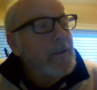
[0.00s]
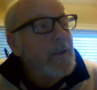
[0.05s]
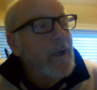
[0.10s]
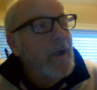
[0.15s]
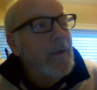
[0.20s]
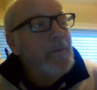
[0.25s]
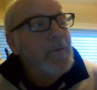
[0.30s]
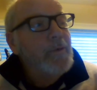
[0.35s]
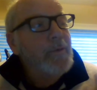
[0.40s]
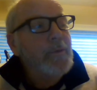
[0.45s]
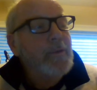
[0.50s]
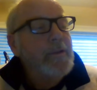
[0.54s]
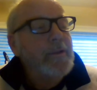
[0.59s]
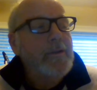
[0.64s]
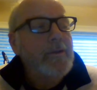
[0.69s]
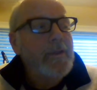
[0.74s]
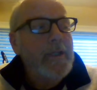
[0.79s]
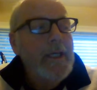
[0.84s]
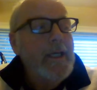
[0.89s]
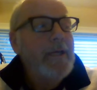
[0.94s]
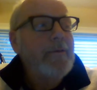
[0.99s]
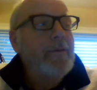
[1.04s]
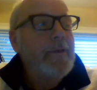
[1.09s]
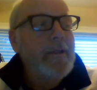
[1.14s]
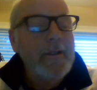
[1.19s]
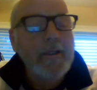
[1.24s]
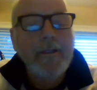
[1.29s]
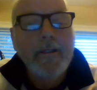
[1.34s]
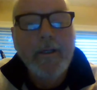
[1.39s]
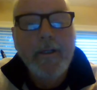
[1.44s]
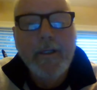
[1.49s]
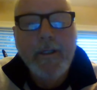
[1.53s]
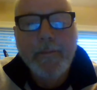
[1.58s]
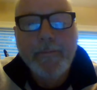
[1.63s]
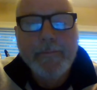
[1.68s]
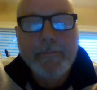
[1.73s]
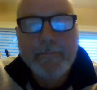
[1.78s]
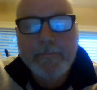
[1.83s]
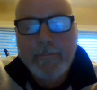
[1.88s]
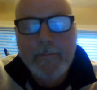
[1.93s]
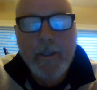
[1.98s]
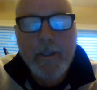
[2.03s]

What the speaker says: almost wasn't saved at the time.